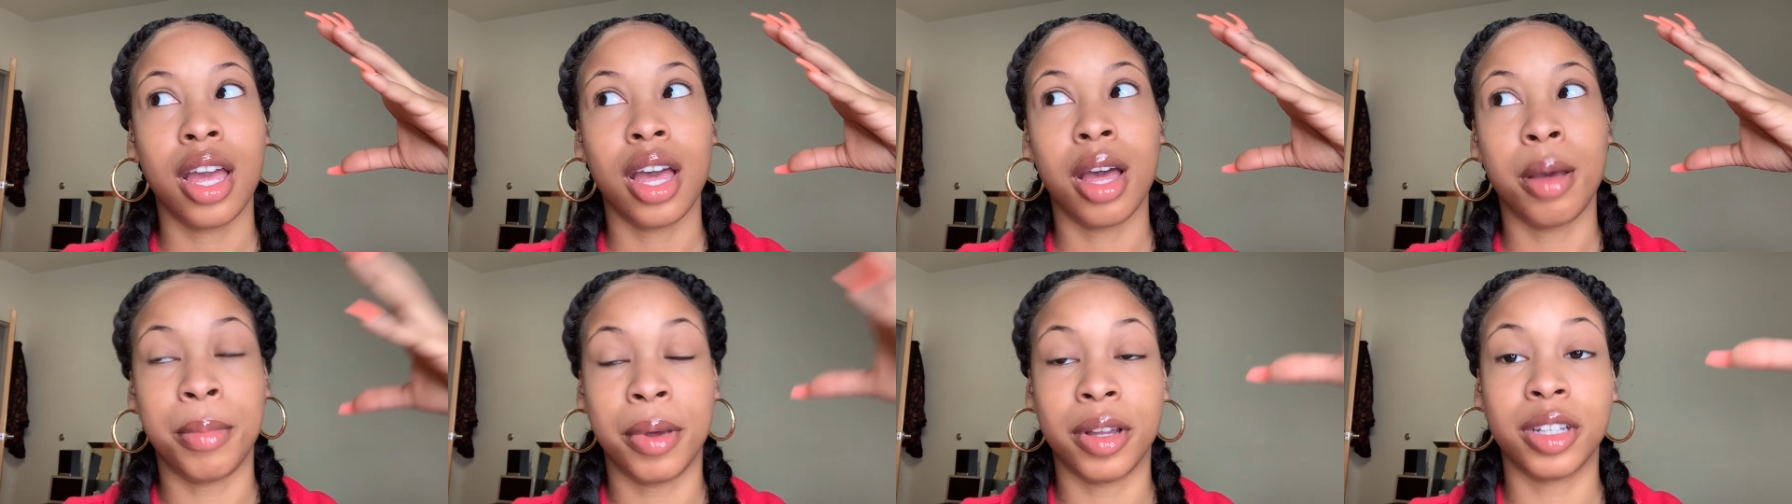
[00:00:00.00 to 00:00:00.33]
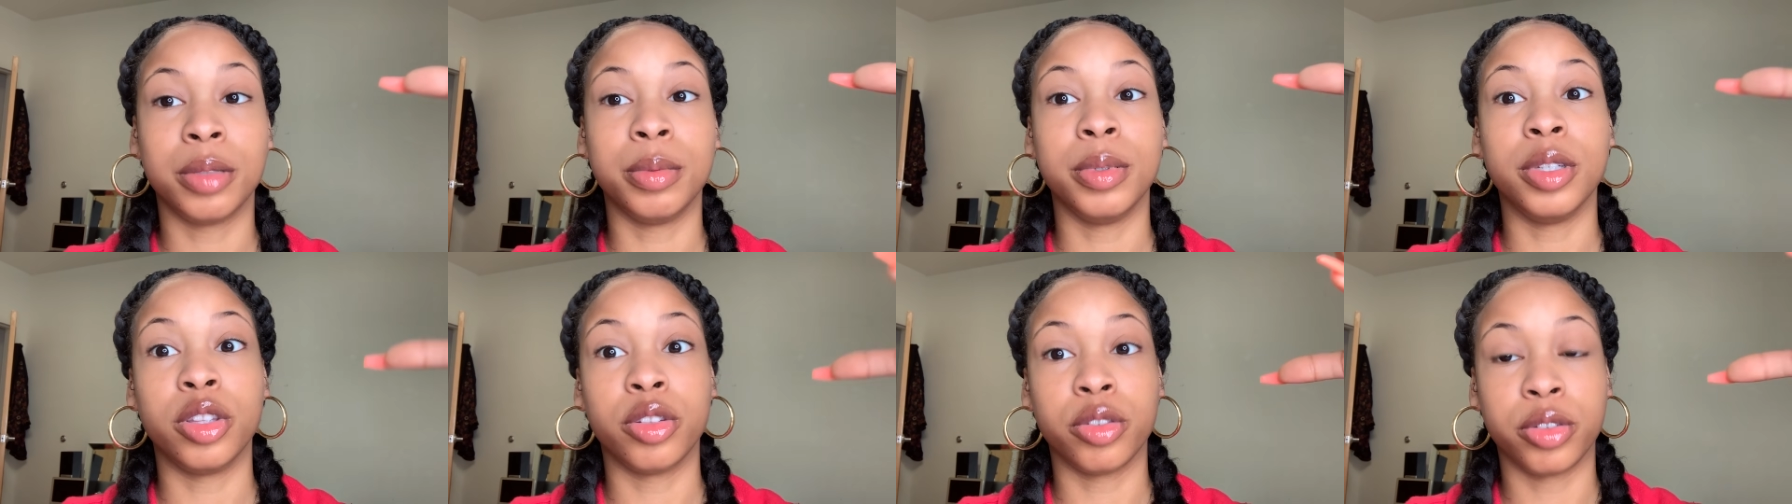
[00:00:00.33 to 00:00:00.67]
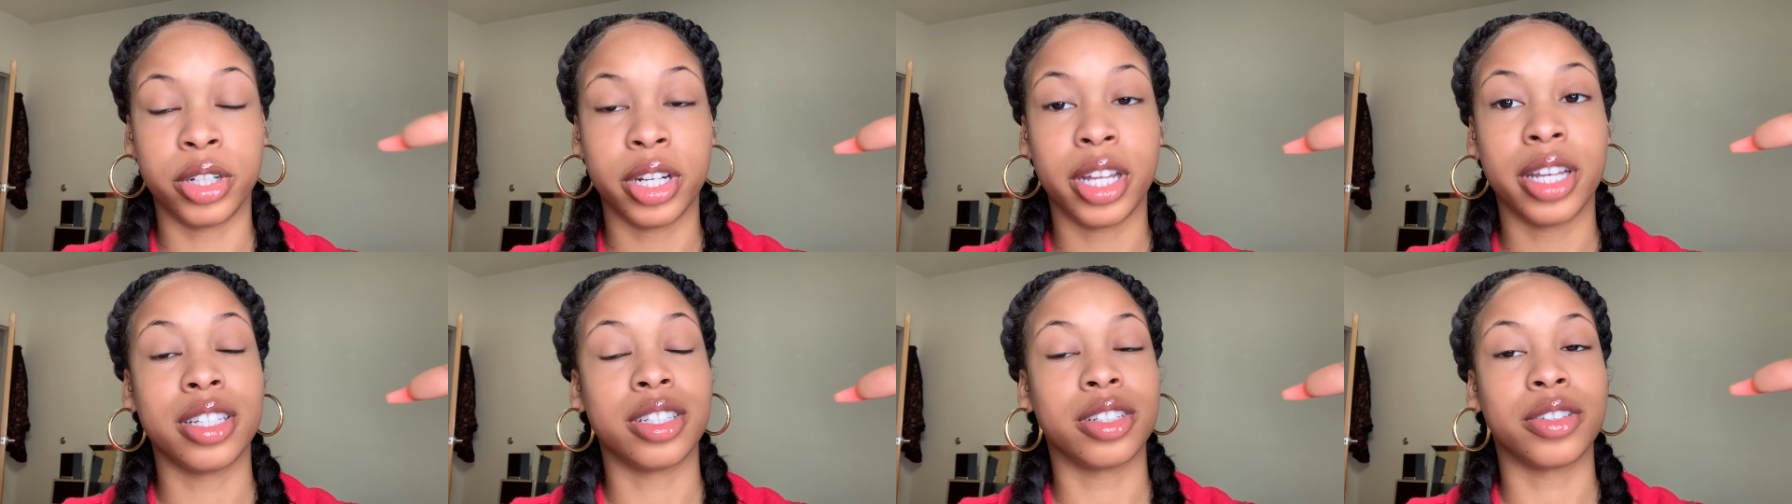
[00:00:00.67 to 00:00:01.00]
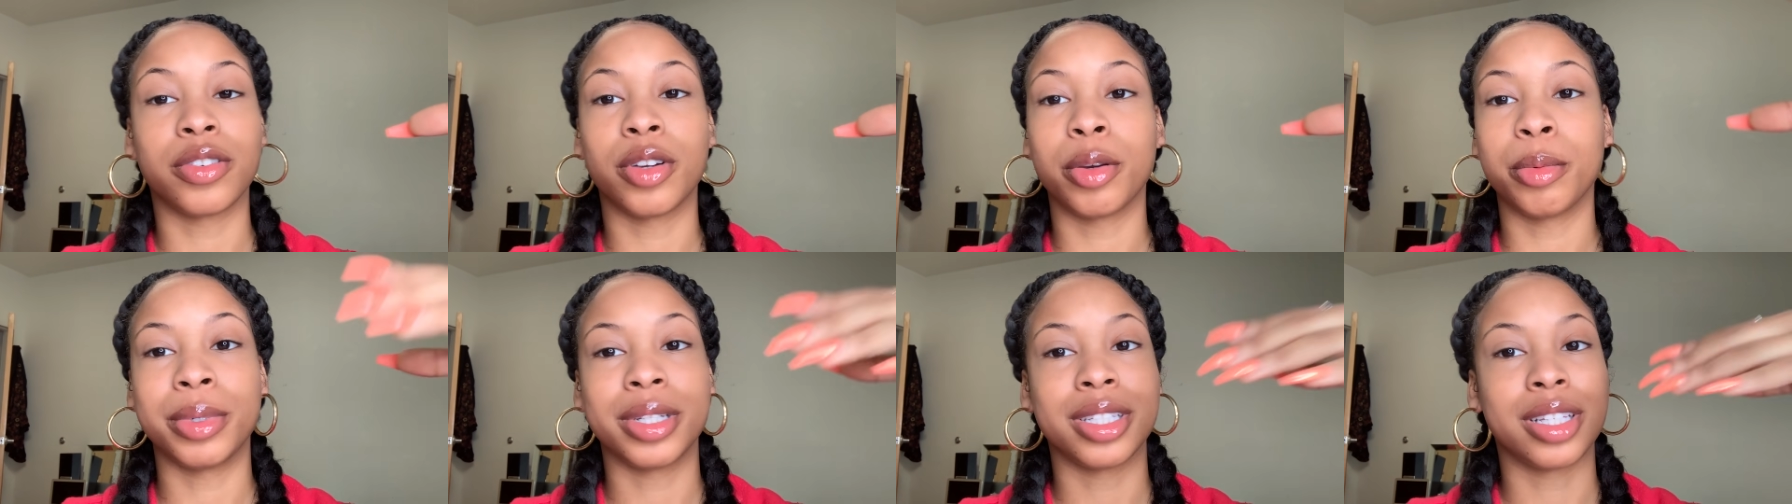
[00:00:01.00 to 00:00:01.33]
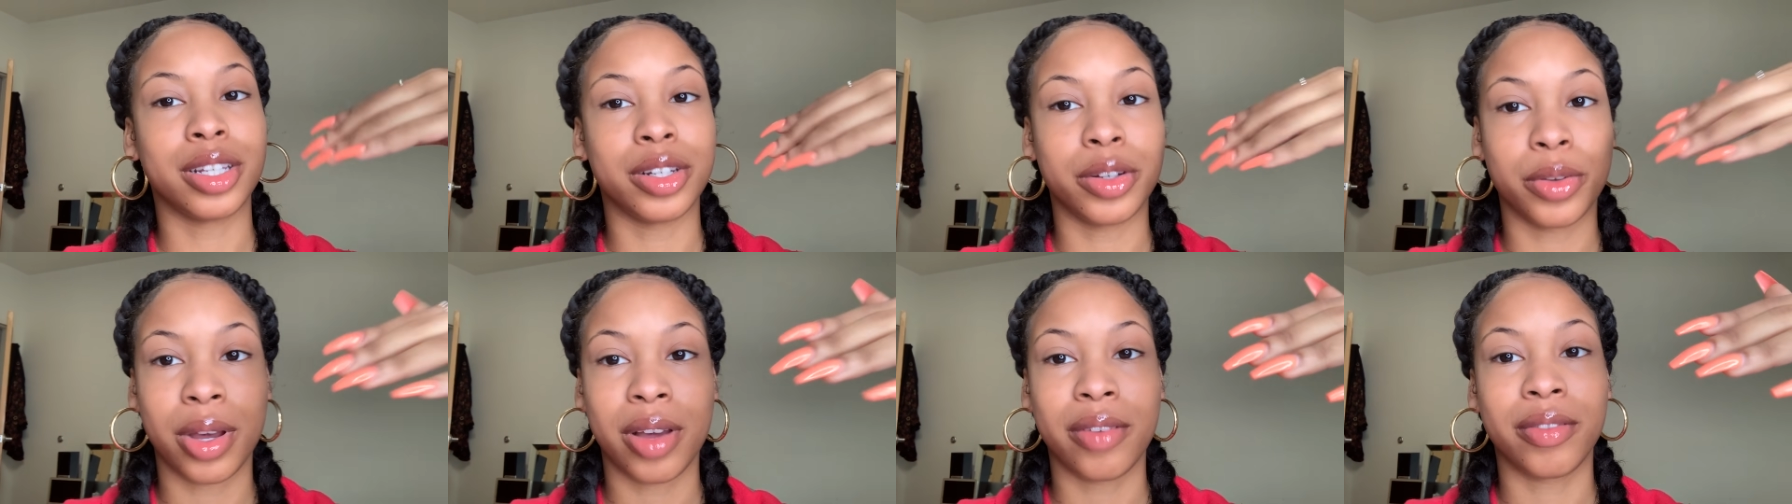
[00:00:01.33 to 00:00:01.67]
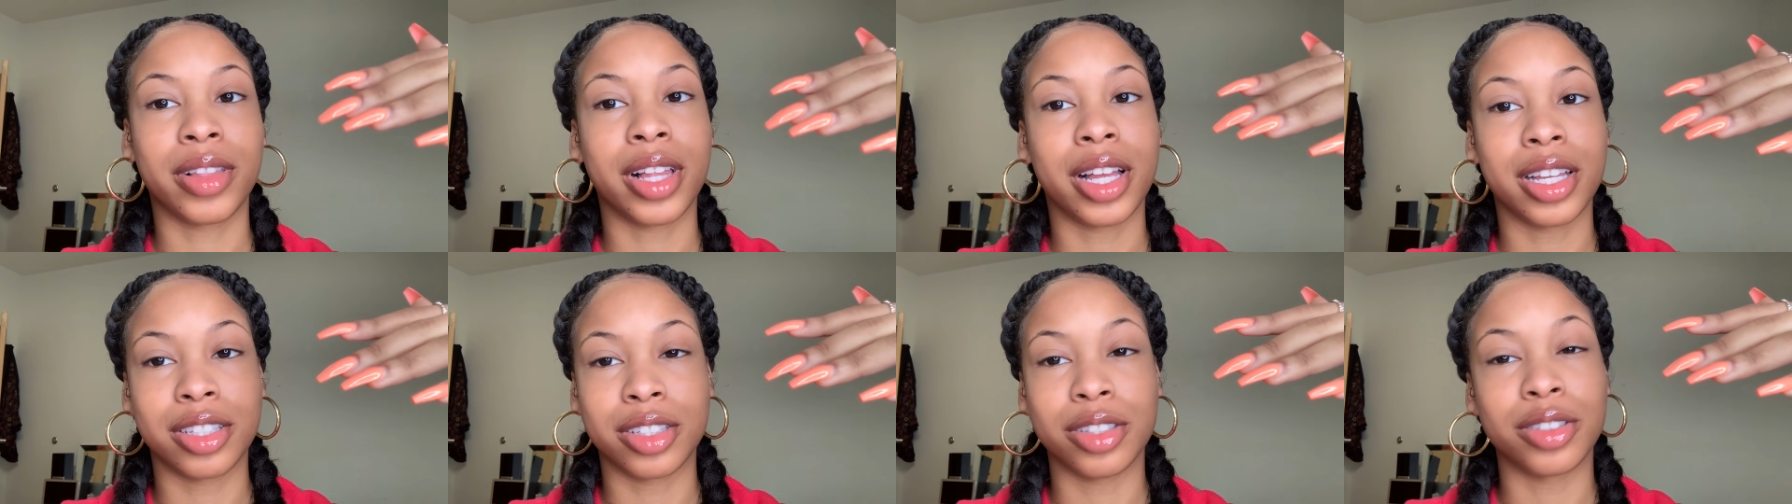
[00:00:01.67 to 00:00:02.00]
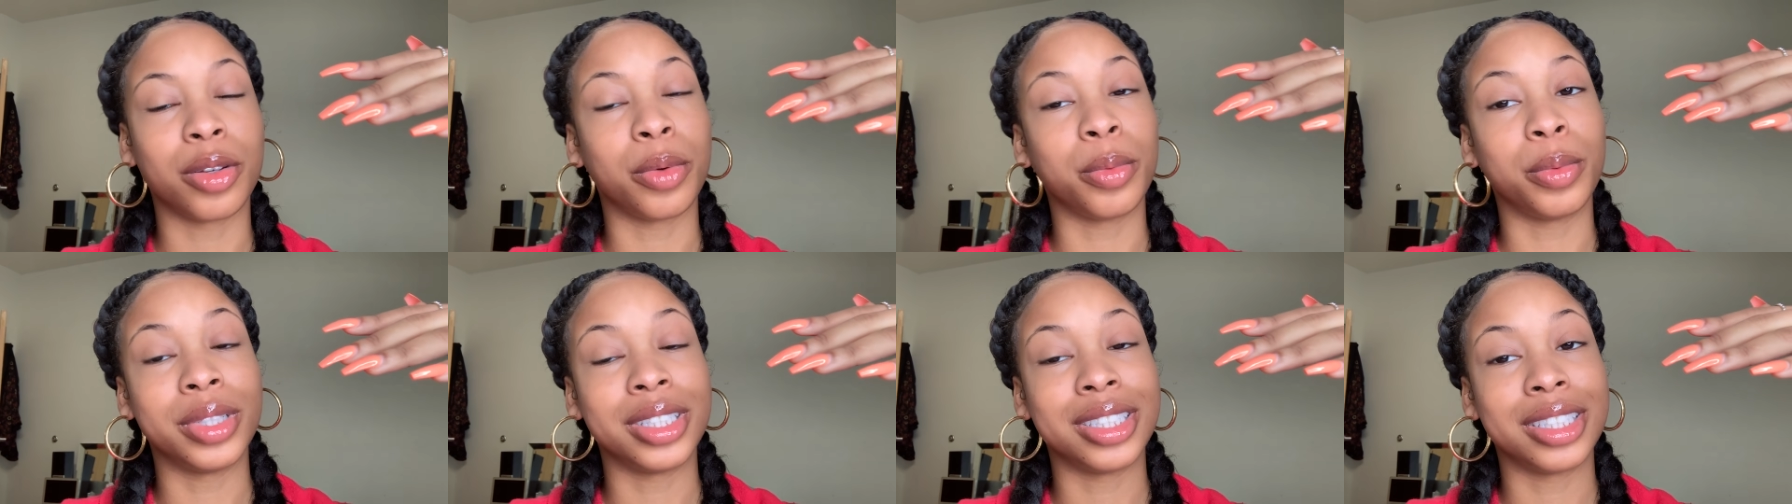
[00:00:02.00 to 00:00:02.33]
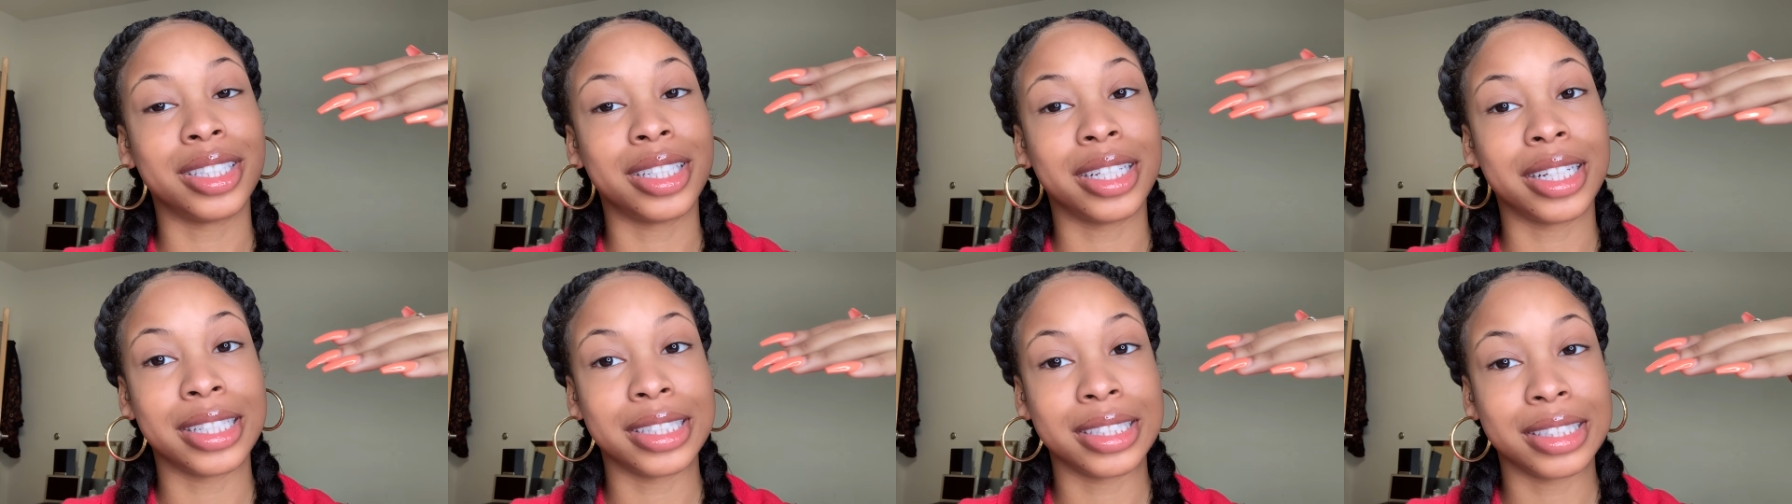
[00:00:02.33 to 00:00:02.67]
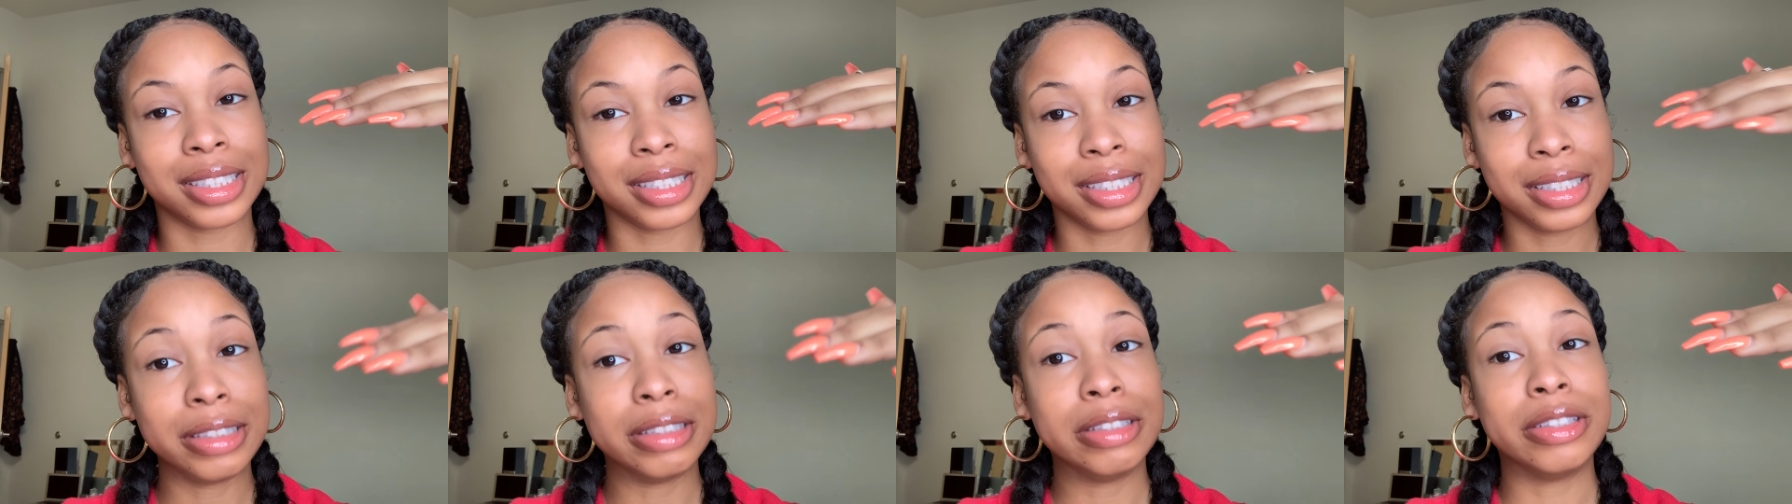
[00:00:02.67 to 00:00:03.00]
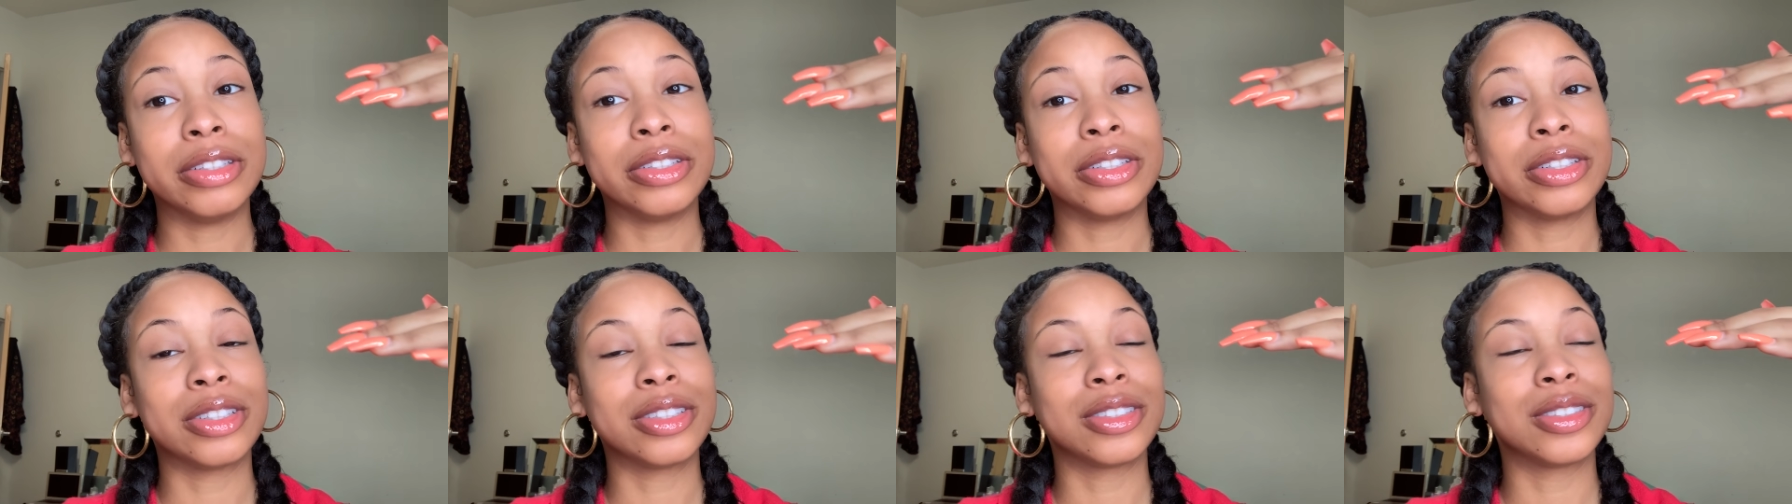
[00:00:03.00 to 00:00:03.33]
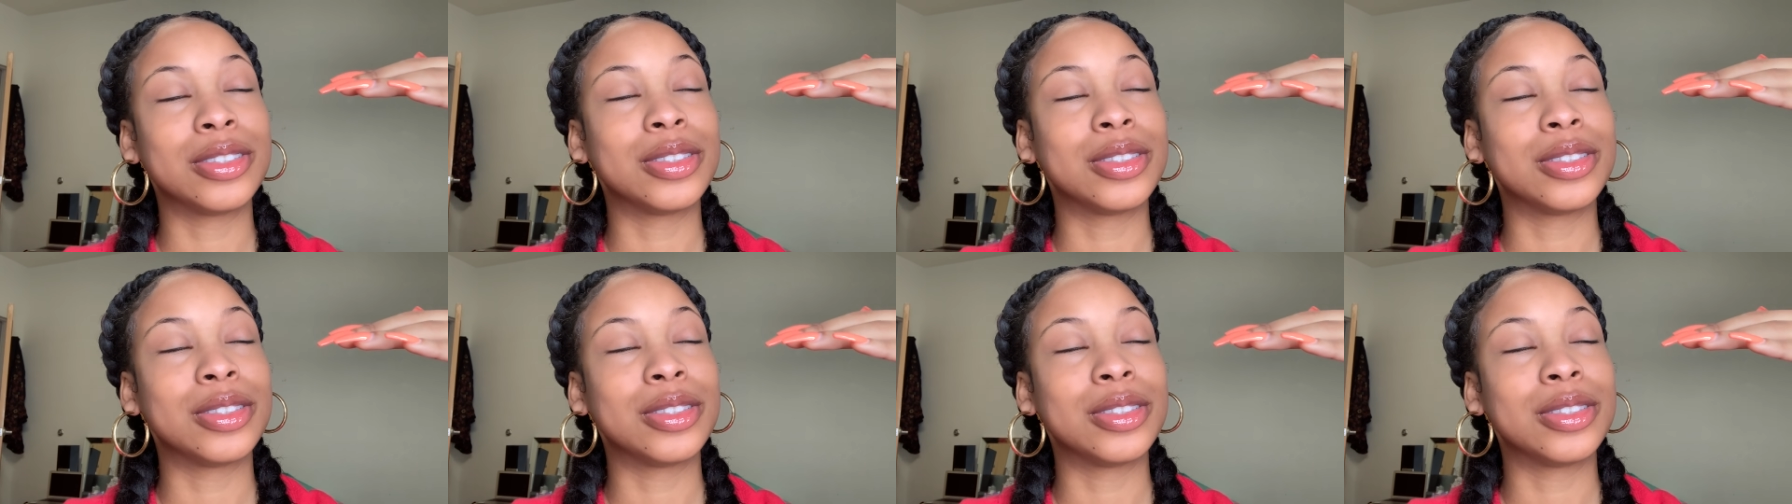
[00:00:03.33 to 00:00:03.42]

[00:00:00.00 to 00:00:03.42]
about to be three days in a row because I don't have classes on Wednesdays either.